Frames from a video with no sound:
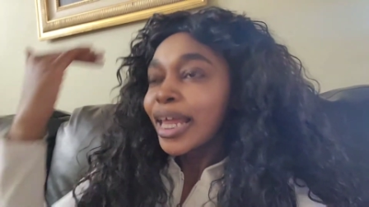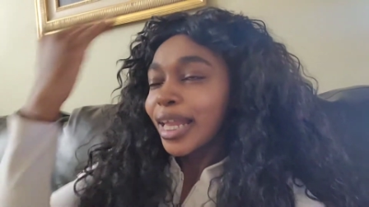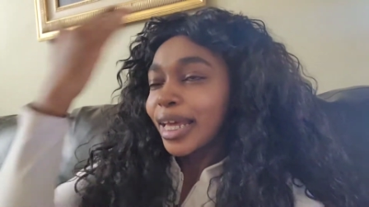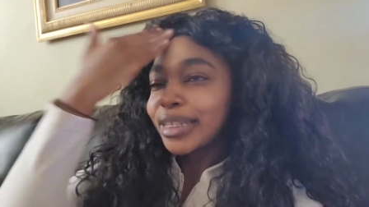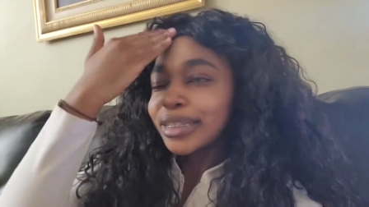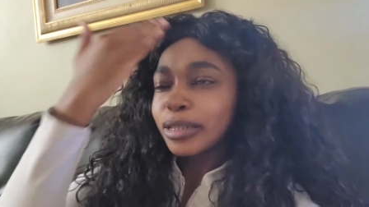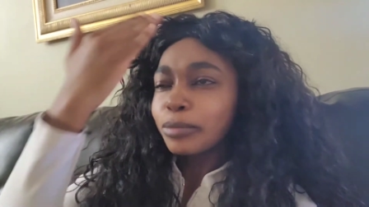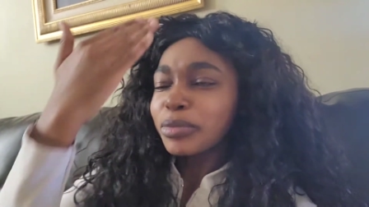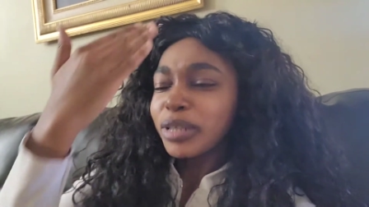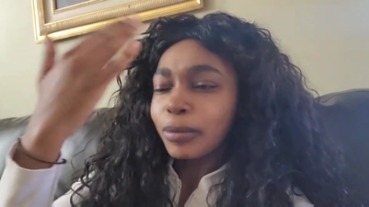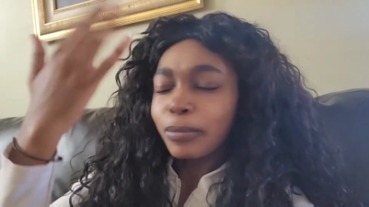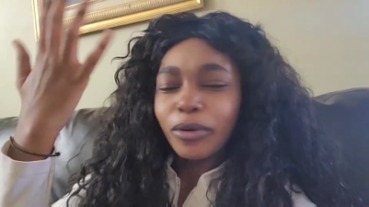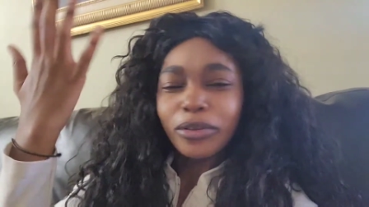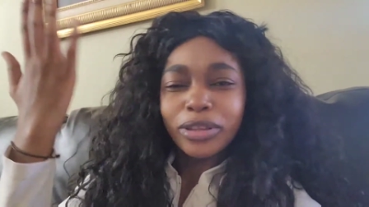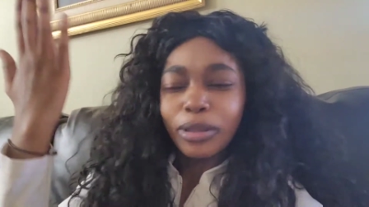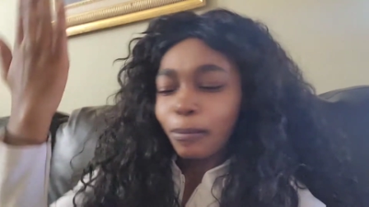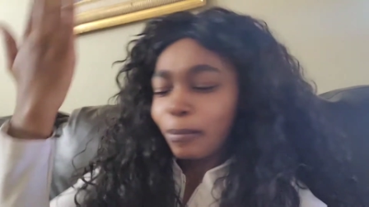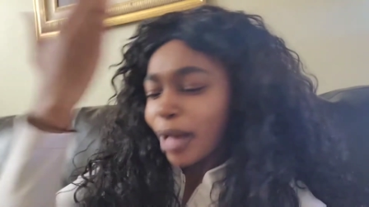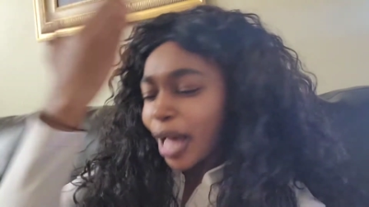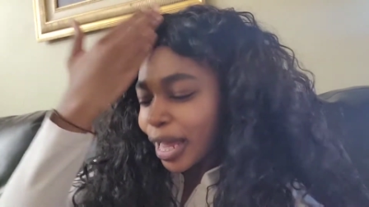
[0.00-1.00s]
Like something
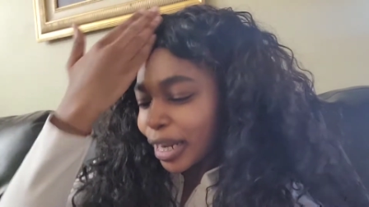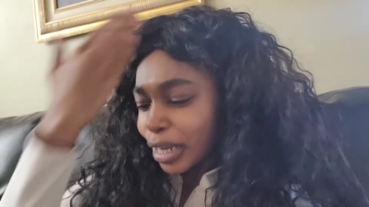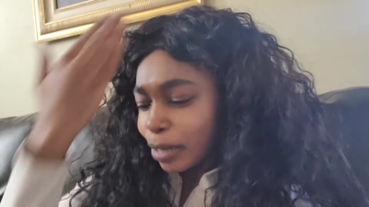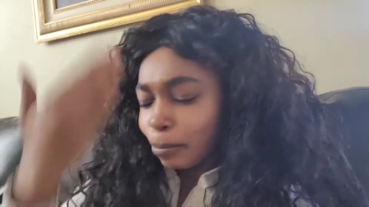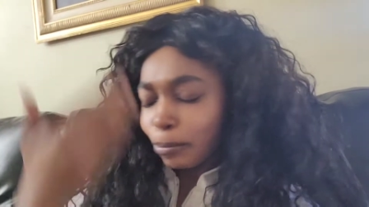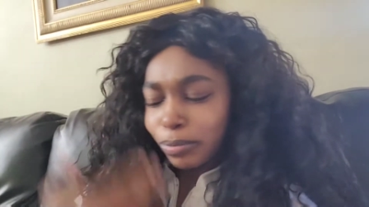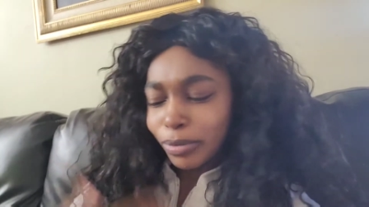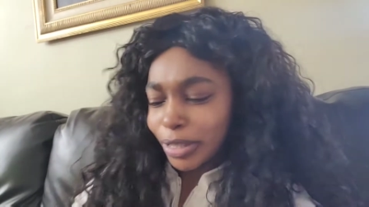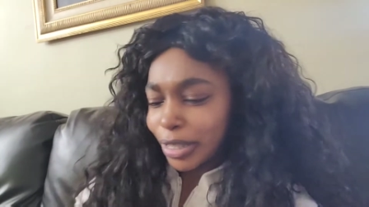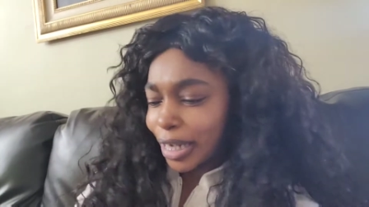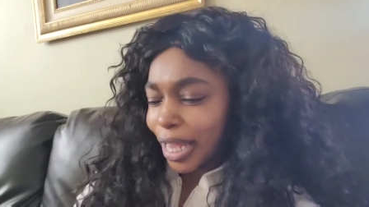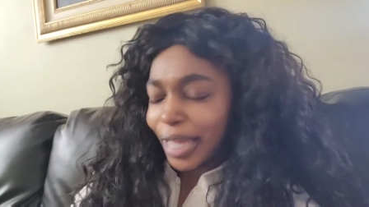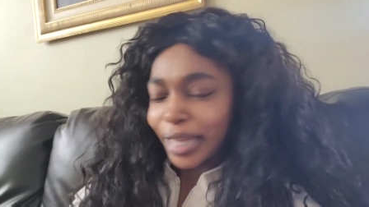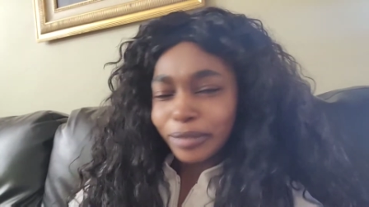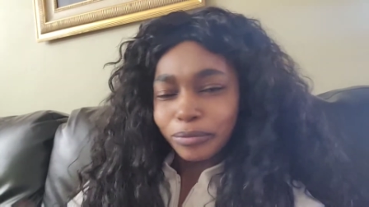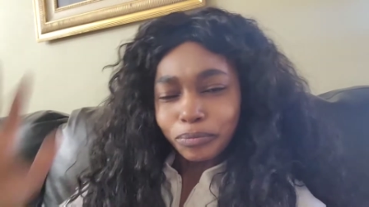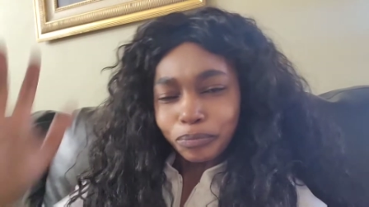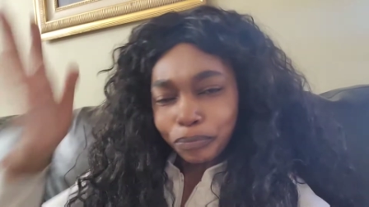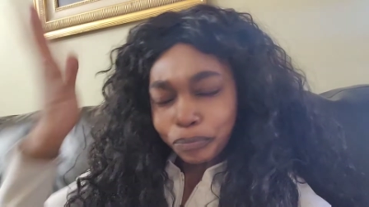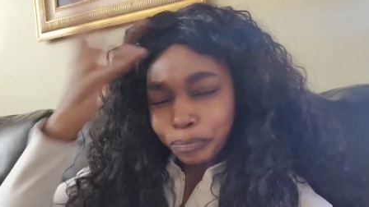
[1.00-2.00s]
about the body, you know,
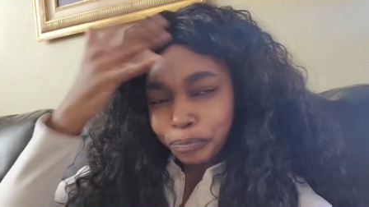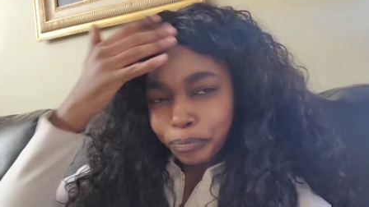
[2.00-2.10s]
like